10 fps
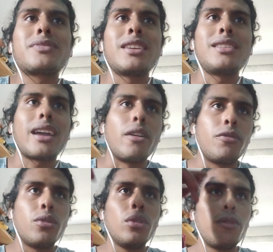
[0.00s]
He's like a
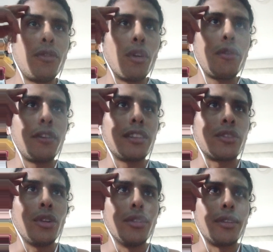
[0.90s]
full four feet
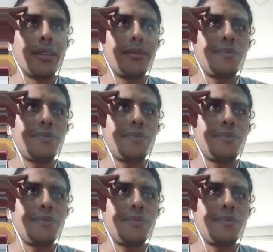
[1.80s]
taller.